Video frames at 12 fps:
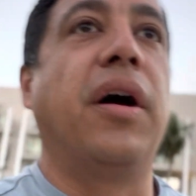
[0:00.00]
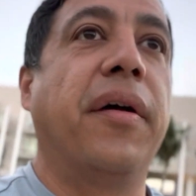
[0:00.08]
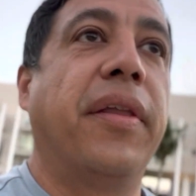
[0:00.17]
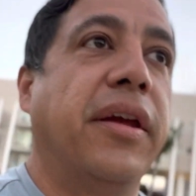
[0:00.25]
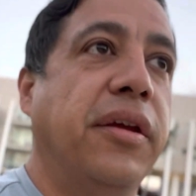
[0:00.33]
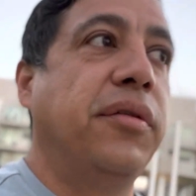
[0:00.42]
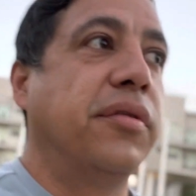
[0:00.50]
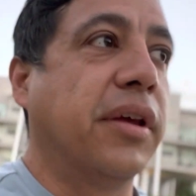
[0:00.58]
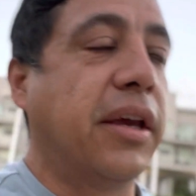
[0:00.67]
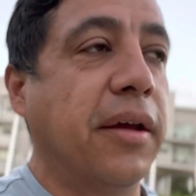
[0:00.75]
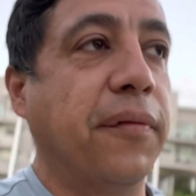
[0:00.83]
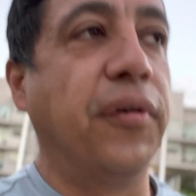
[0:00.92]
They usually
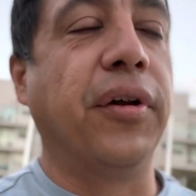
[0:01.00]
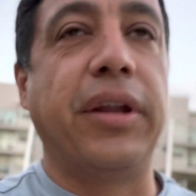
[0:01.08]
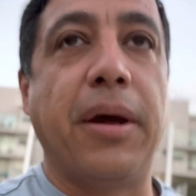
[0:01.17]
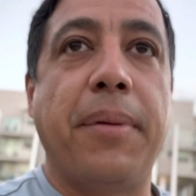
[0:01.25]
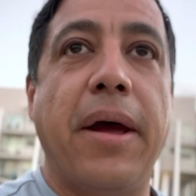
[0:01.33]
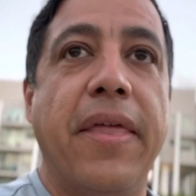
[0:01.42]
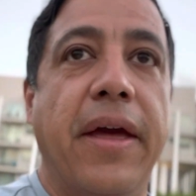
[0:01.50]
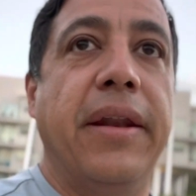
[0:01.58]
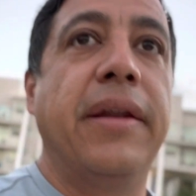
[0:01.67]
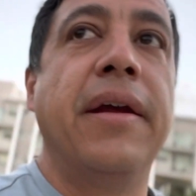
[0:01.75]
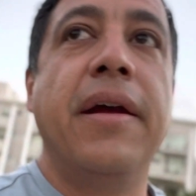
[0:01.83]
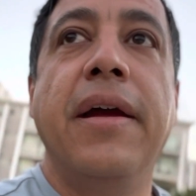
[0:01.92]
get filled up by then,
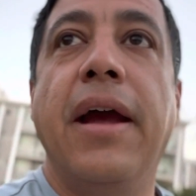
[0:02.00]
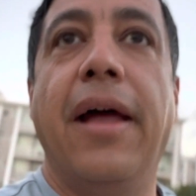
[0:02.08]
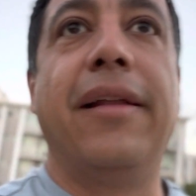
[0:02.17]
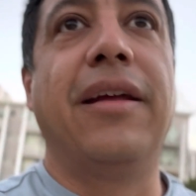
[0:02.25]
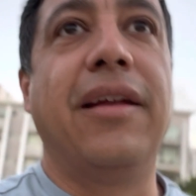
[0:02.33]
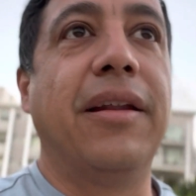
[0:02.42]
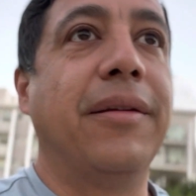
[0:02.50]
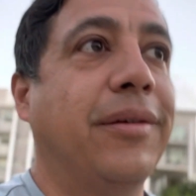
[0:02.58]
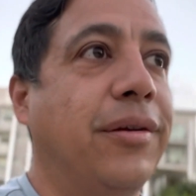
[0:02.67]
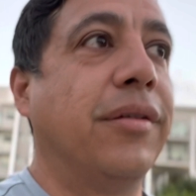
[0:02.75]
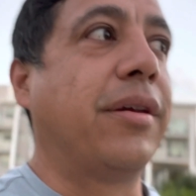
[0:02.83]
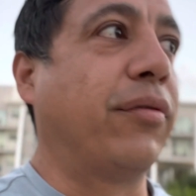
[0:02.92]
and then
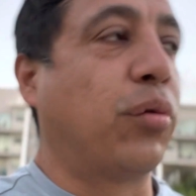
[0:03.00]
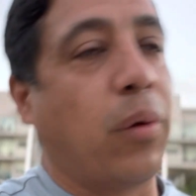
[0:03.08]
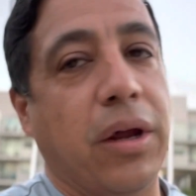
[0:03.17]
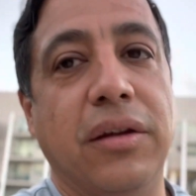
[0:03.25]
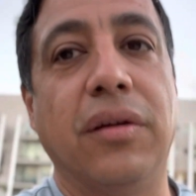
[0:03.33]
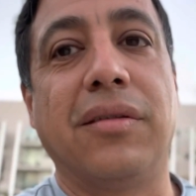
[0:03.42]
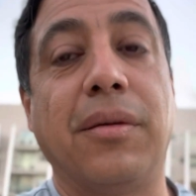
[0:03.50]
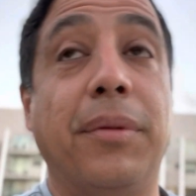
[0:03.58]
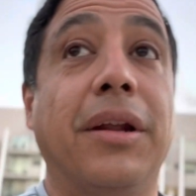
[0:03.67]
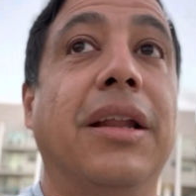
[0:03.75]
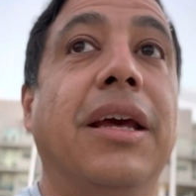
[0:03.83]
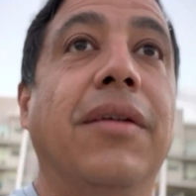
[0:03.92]
you just have to wait until
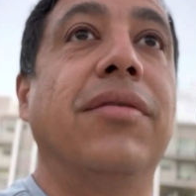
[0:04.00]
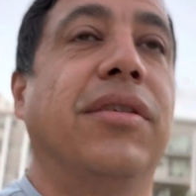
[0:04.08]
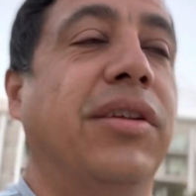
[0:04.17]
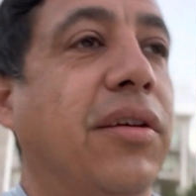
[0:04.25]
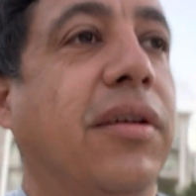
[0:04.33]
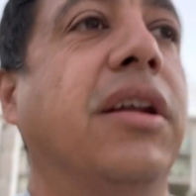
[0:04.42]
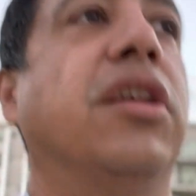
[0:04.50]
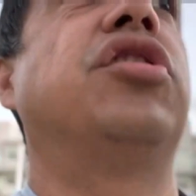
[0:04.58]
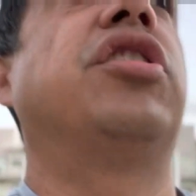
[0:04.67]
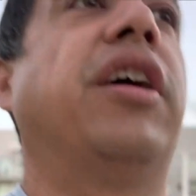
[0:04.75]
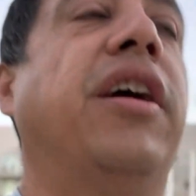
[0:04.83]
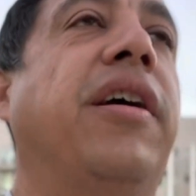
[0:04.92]
somebody leaves until you get a
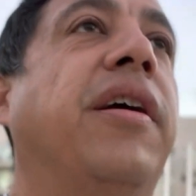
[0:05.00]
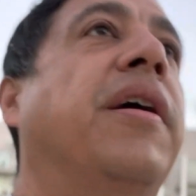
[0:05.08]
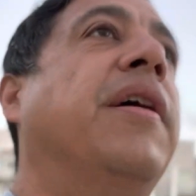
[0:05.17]
chair.